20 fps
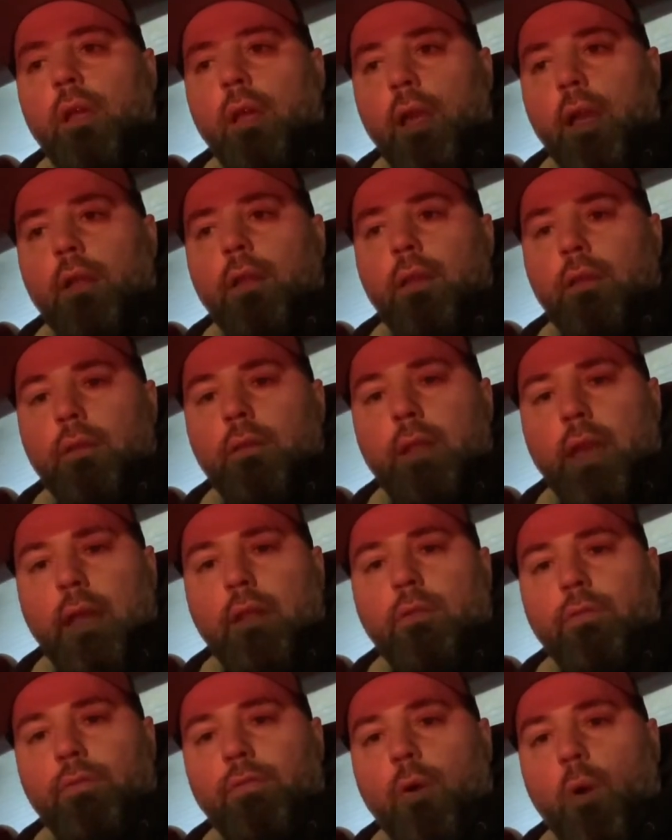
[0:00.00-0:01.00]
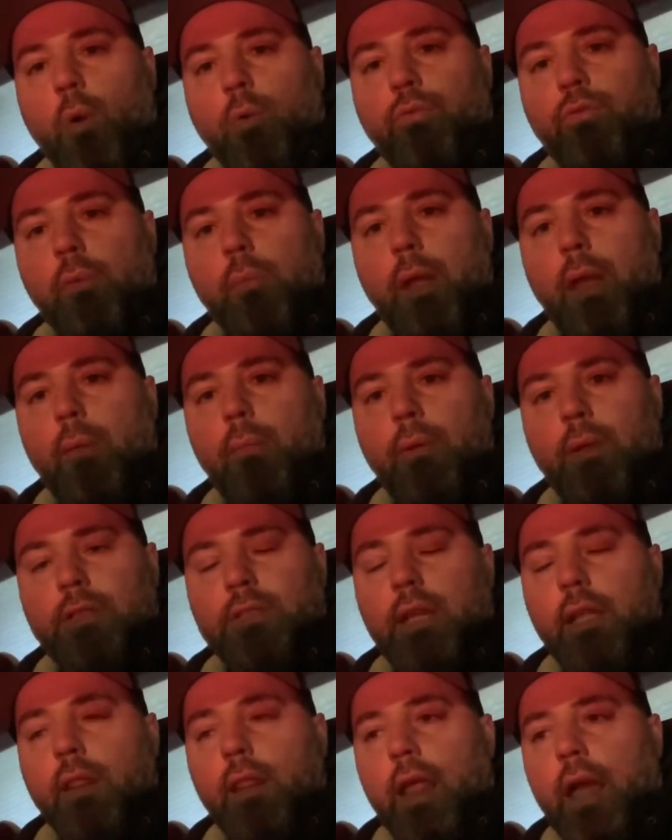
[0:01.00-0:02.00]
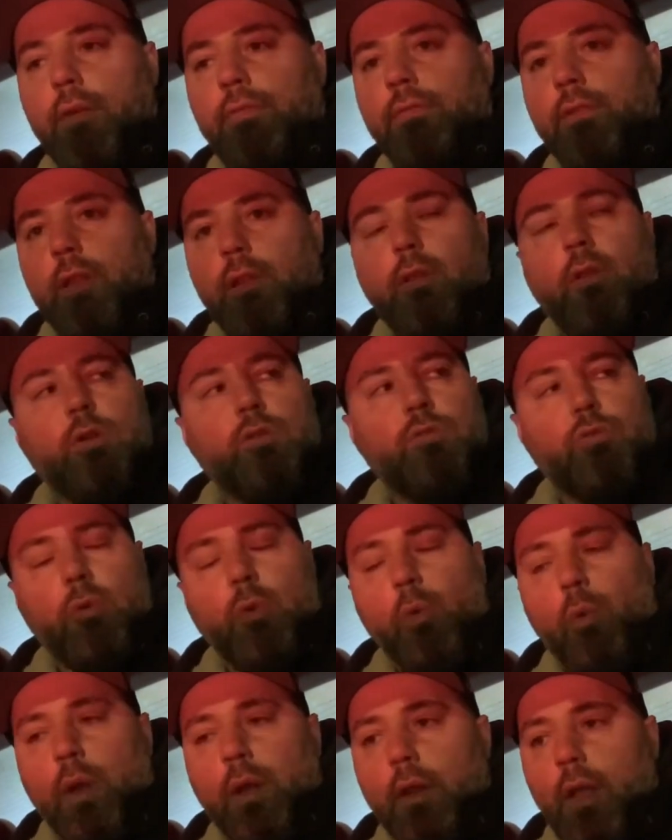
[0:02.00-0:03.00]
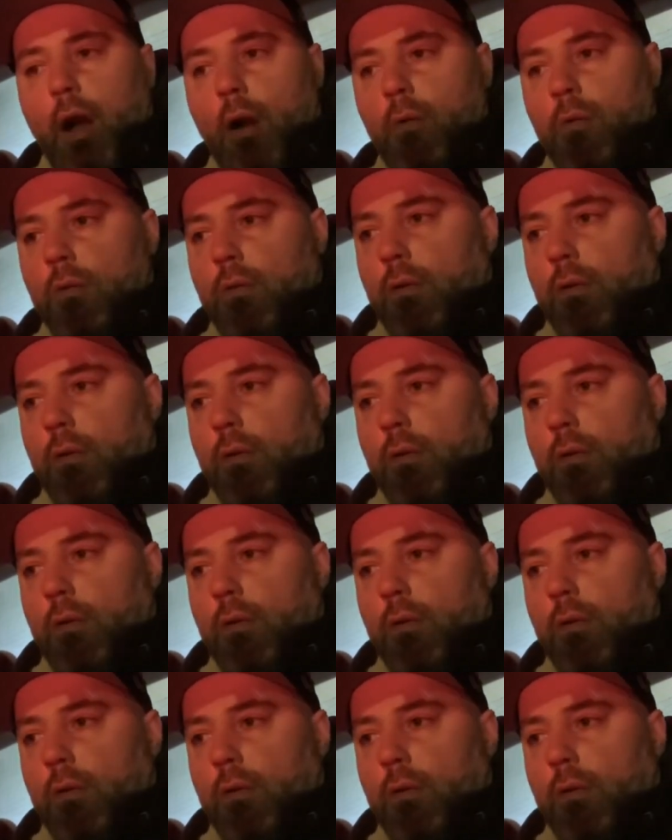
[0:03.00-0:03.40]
and take the phone from him as I left and looked through the window,